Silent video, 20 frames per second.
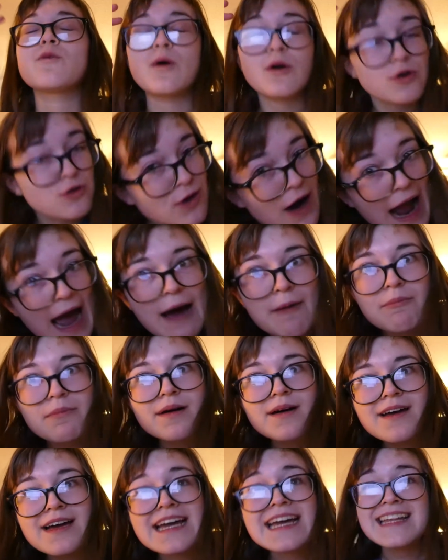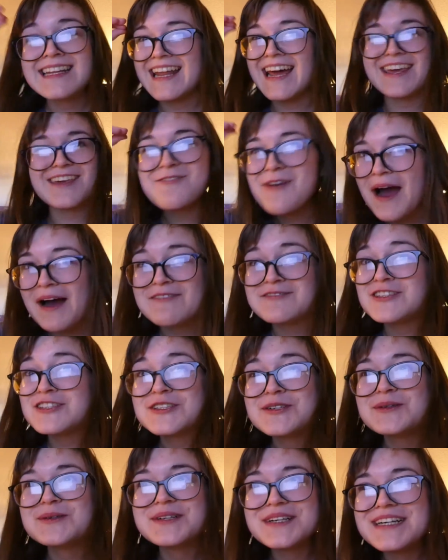well, crap, now you have to
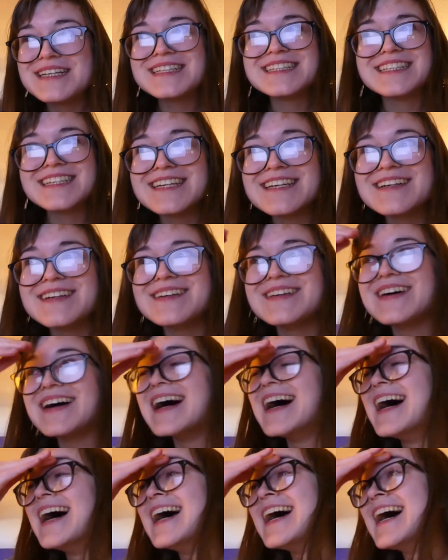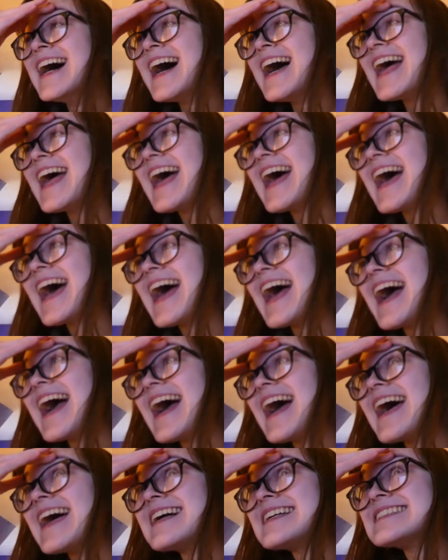do good too.
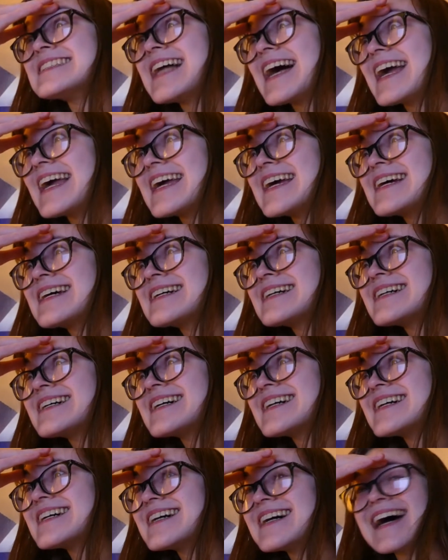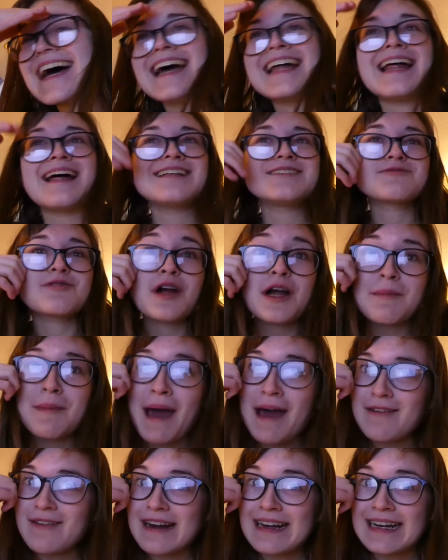Like, and that's where I'm
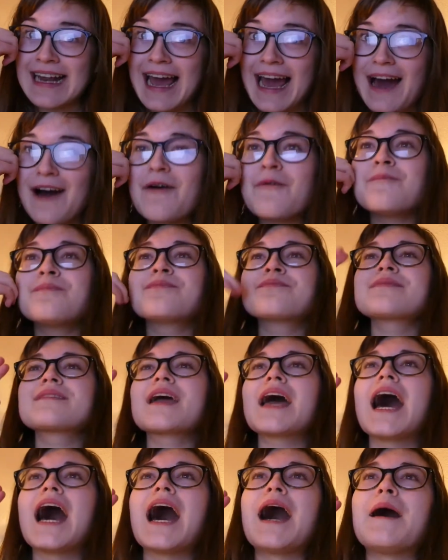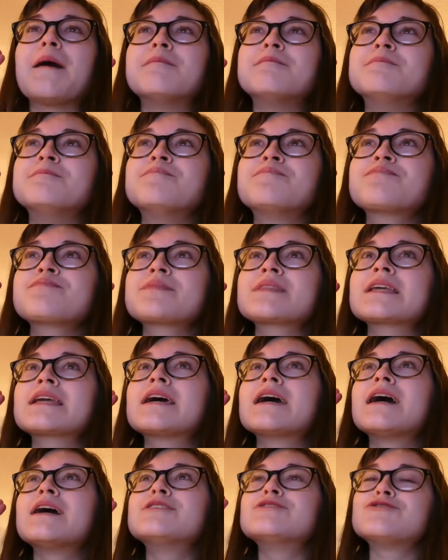at right now.
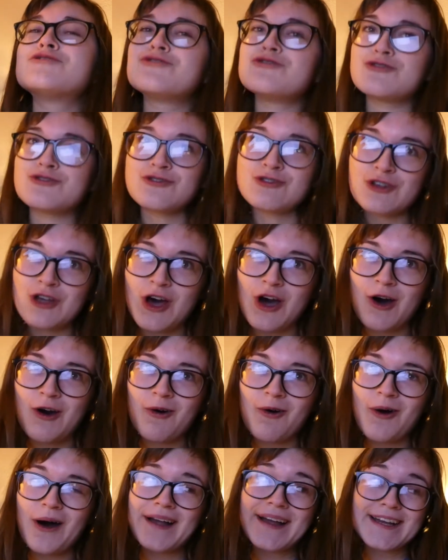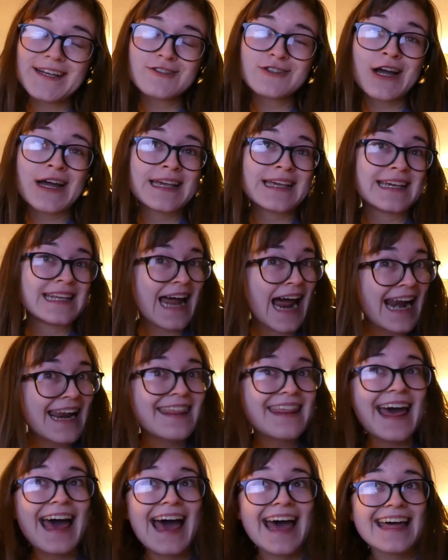So I gotta try and get out of
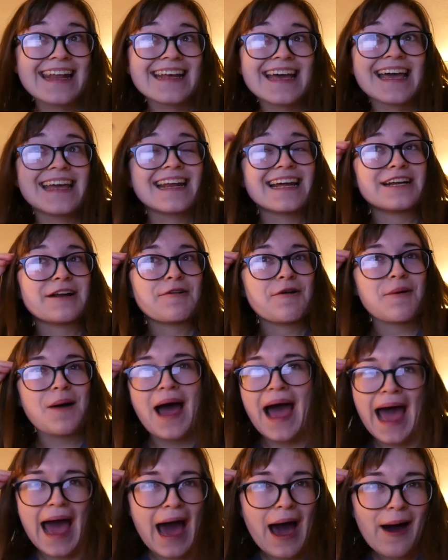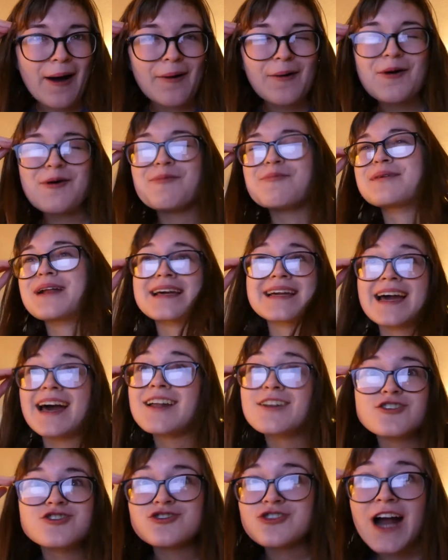that, and I don't know how, but I
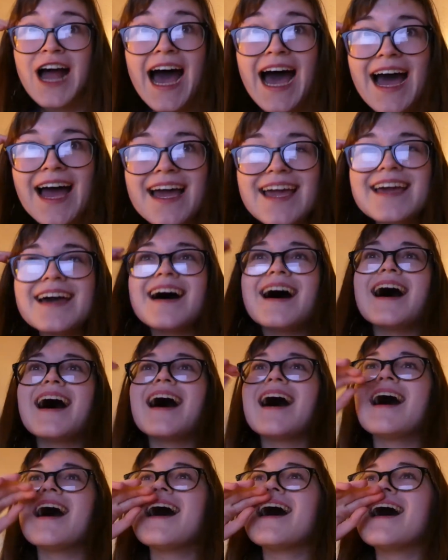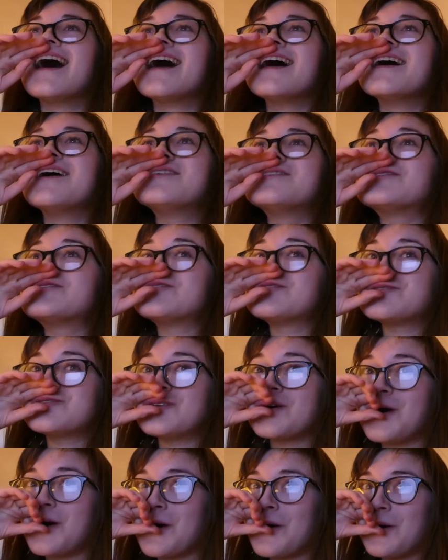gotta try.
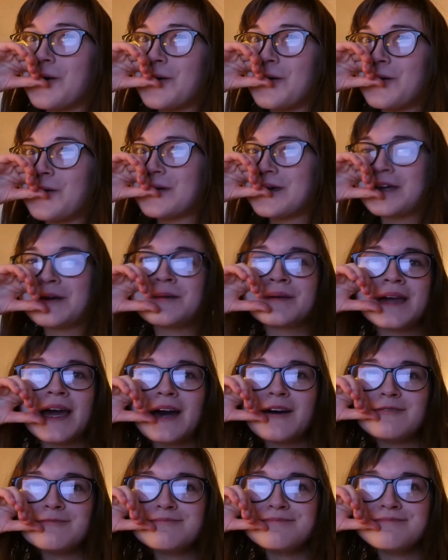So here we go.